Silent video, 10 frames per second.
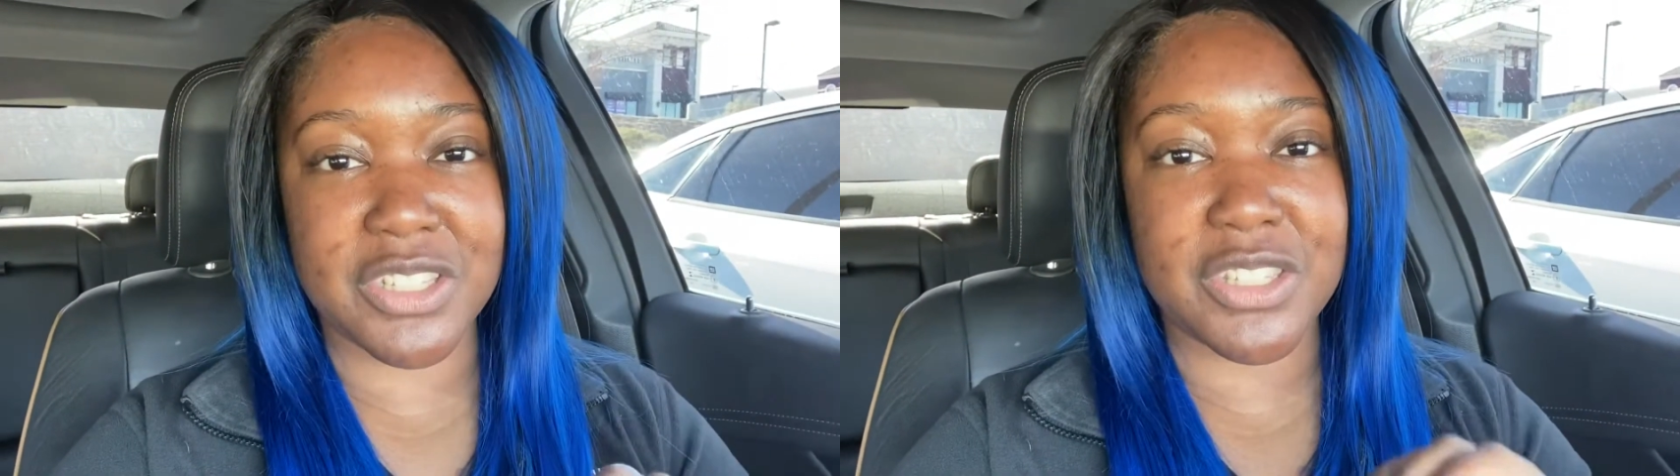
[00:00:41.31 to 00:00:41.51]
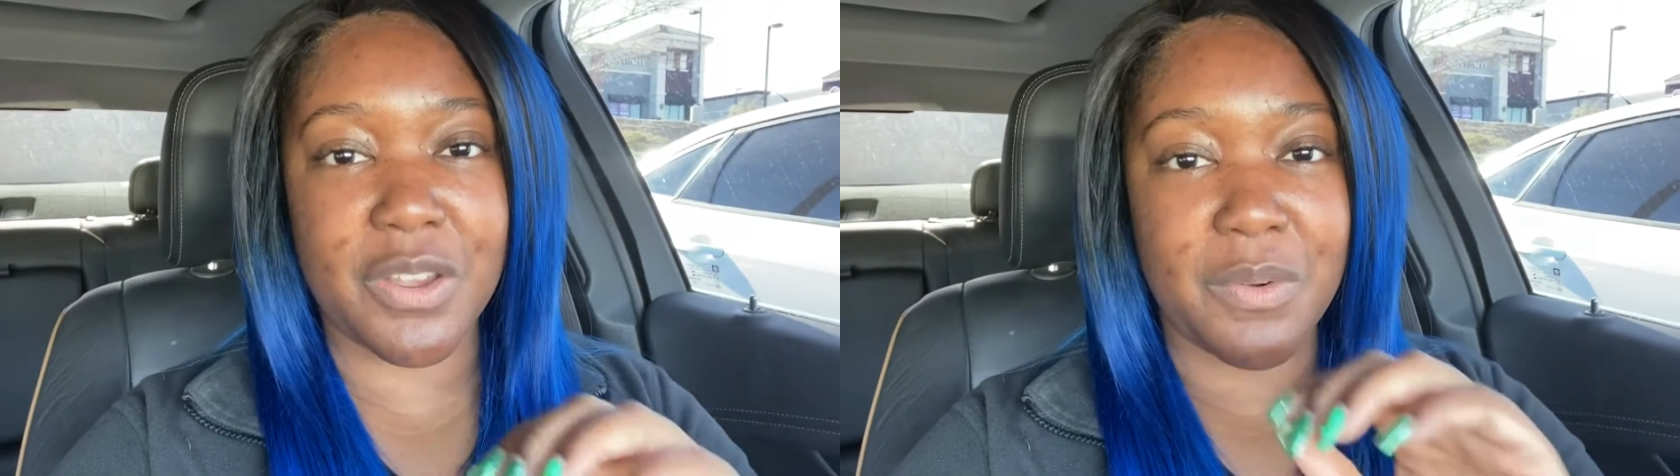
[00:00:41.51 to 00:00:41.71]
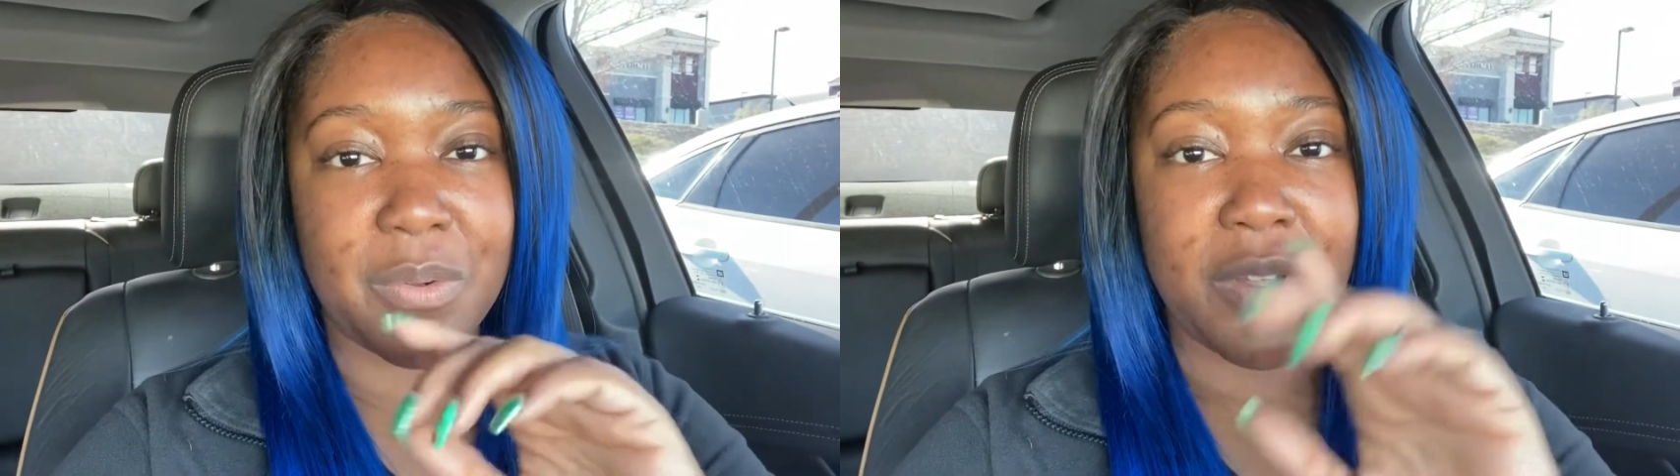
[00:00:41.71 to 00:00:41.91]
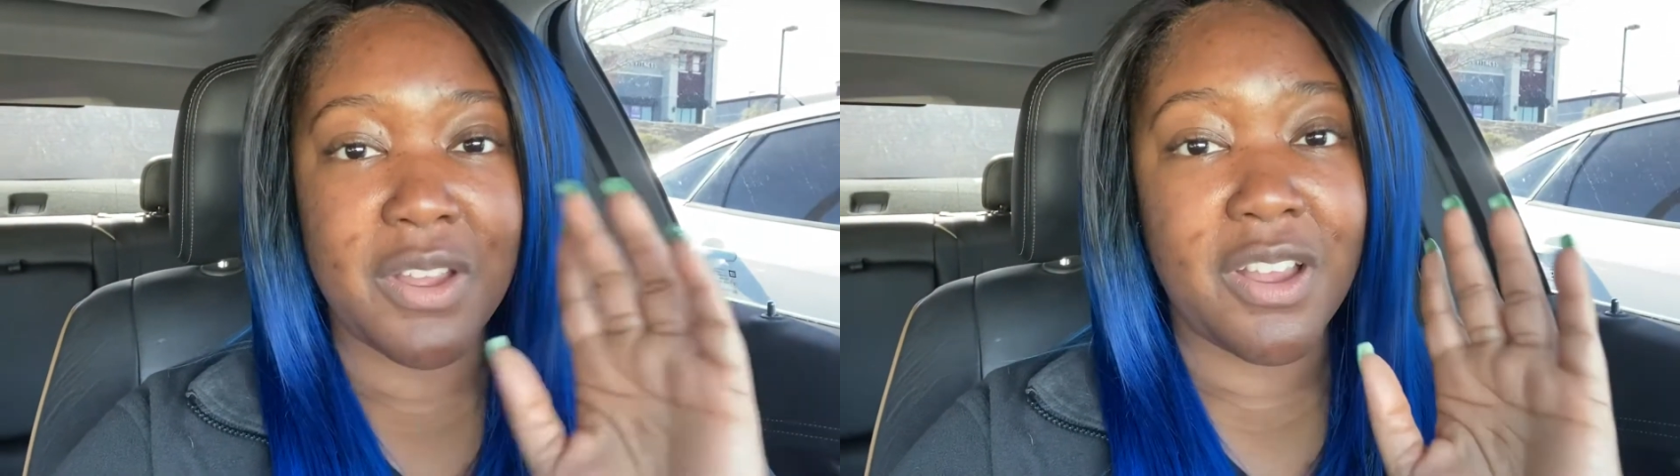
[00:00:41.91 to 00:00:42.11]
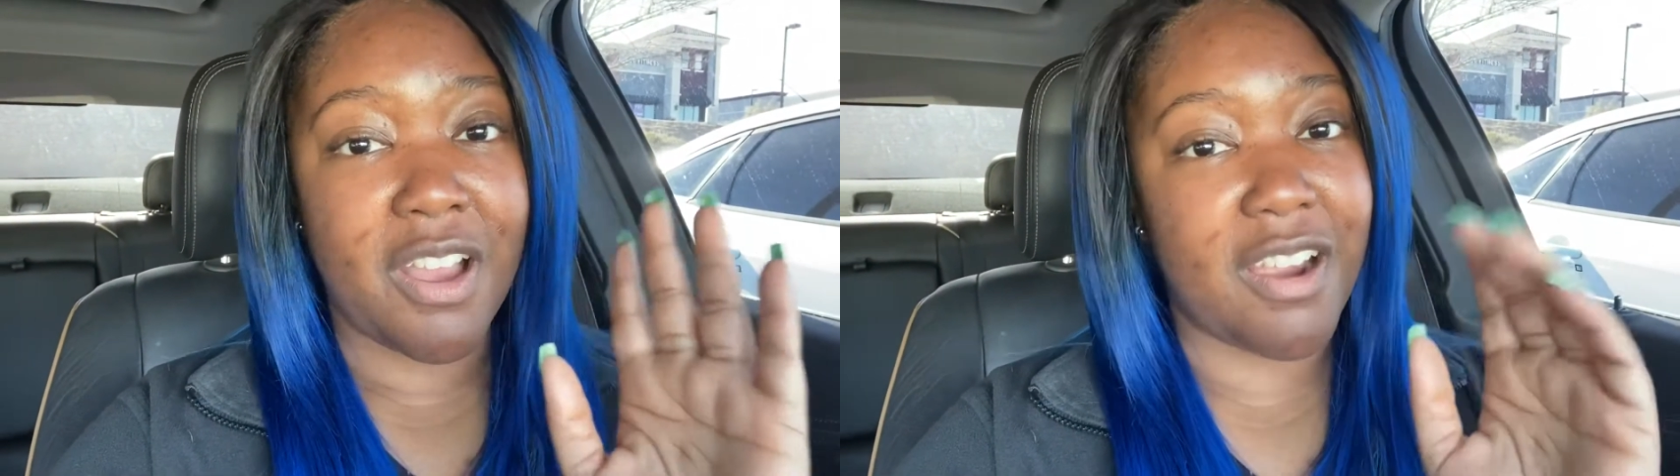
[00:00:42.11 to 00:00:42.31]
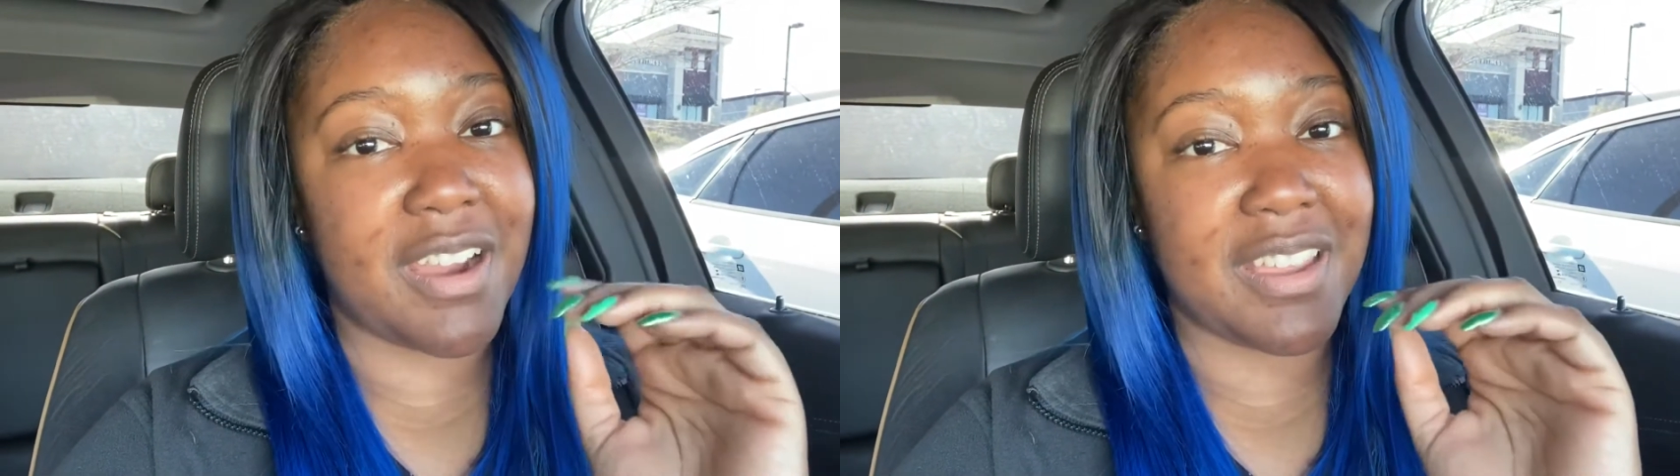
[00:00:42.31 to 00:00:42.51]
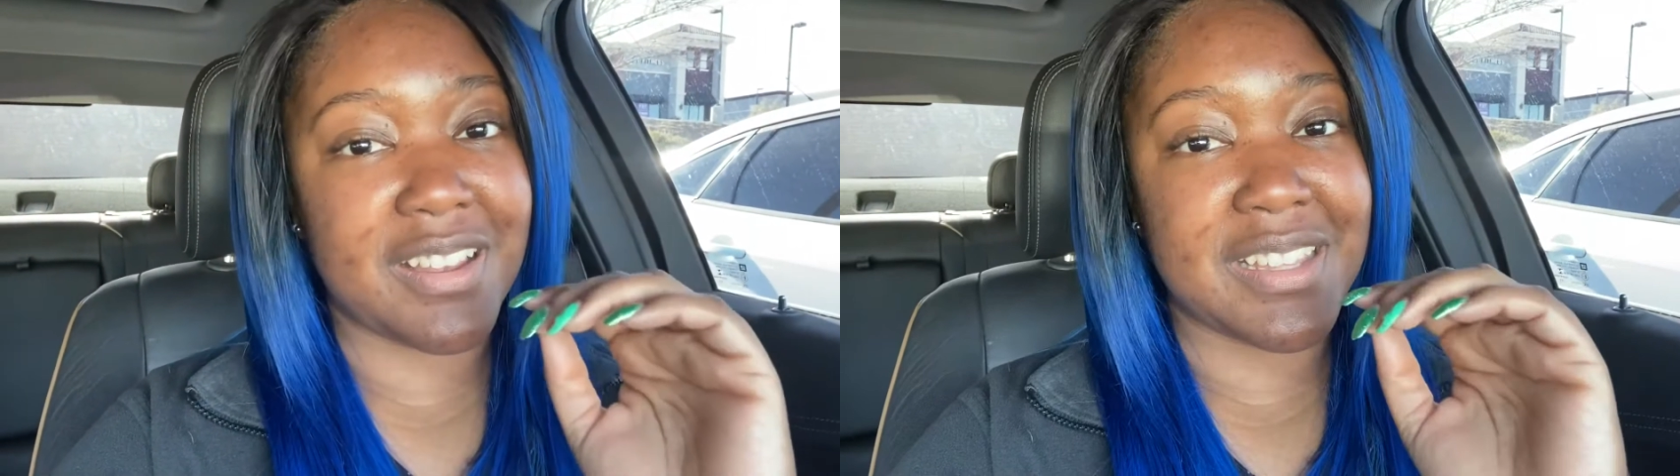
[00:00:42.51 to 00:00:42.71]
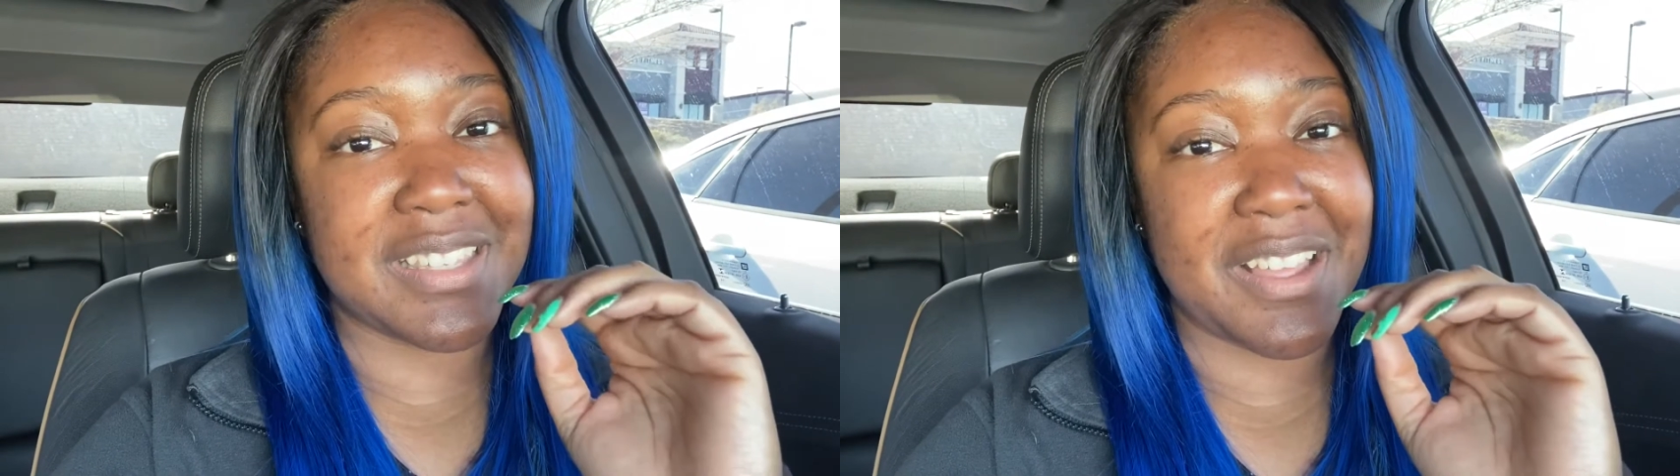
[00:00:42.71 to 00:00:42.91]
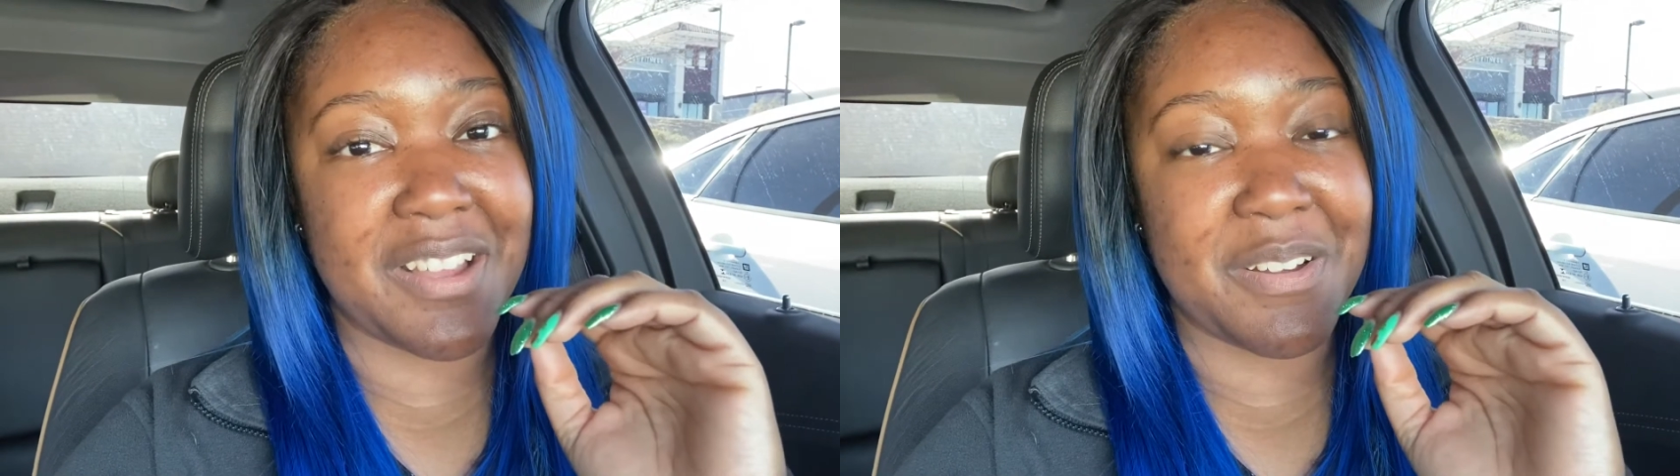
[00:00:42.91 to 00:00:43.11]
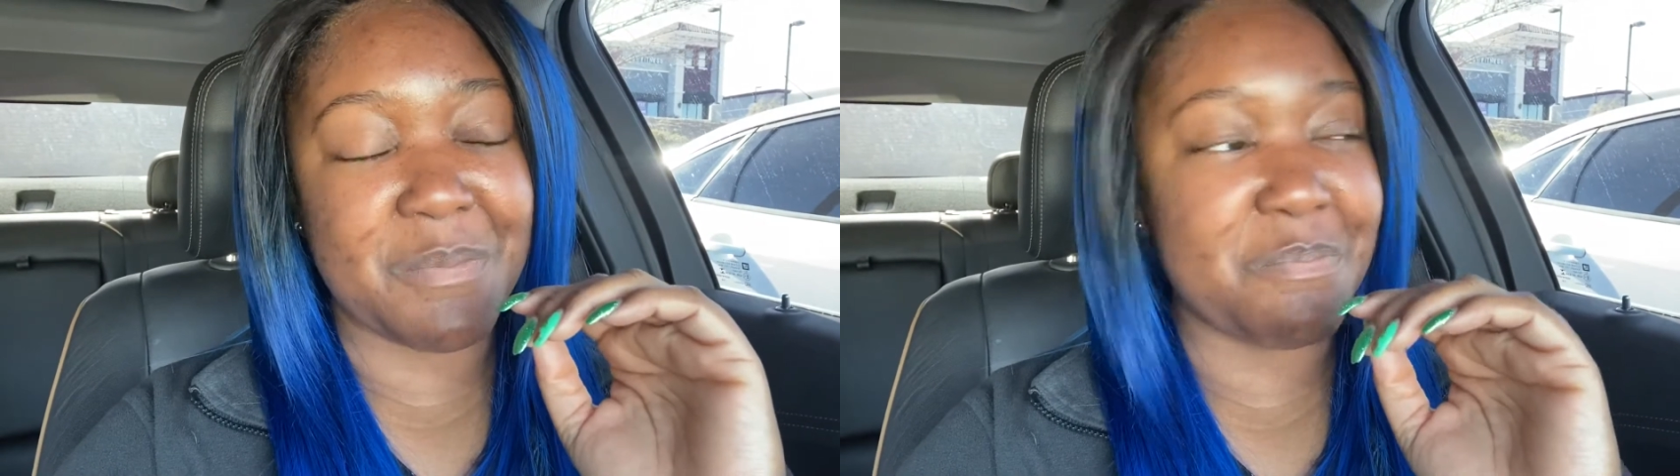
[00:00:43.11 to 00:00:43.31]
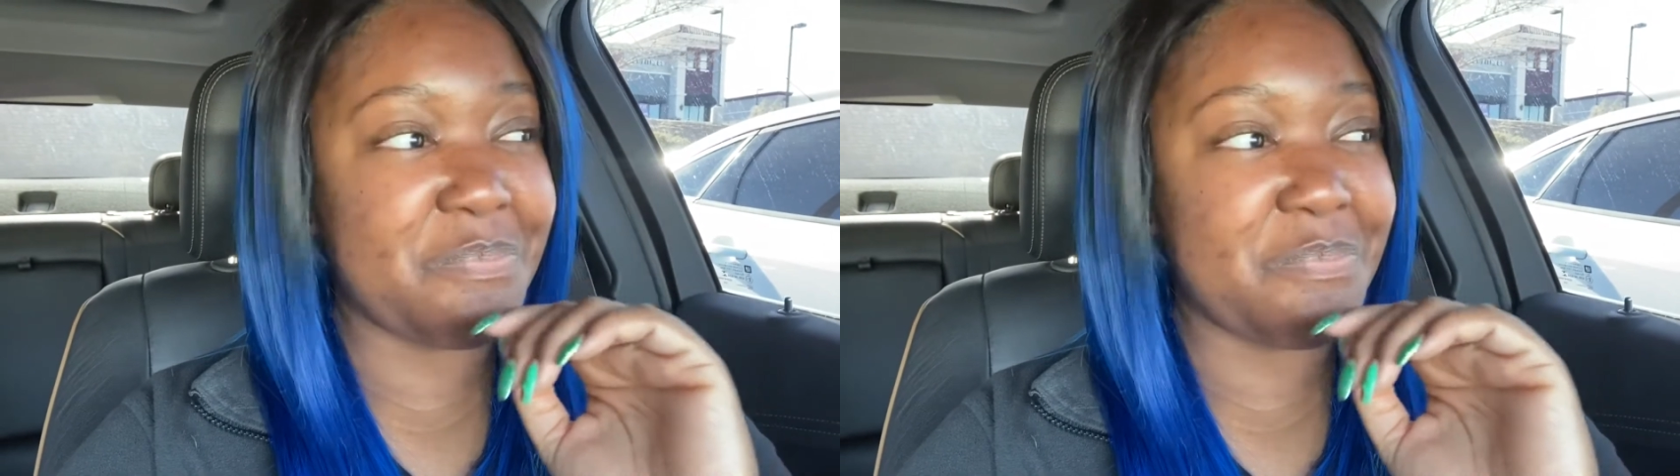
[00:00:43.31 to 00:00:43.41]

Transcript: So all right guys, um